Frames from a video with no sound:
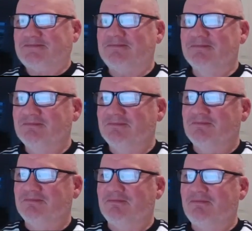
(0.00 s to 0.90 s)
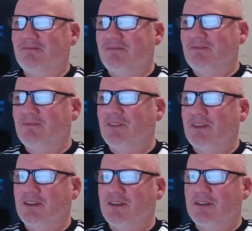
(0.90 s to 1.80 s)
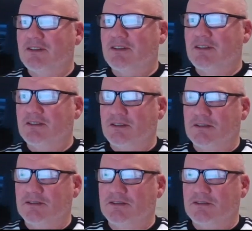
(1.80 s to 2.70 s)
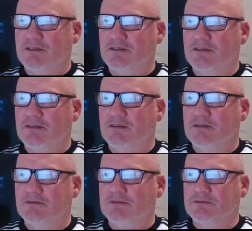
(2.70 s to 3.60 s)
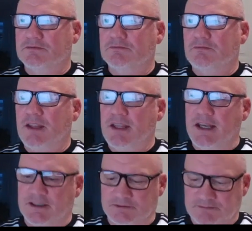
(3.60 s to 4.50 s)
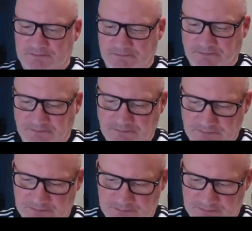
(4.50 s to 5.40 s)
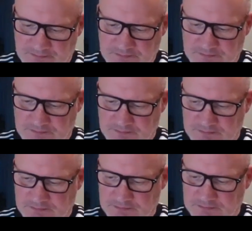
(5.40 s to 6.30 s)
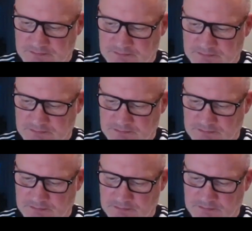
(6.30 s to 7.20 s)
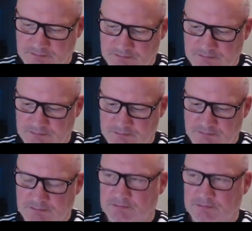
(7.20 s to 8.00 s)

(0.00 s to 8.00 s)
(not speaking)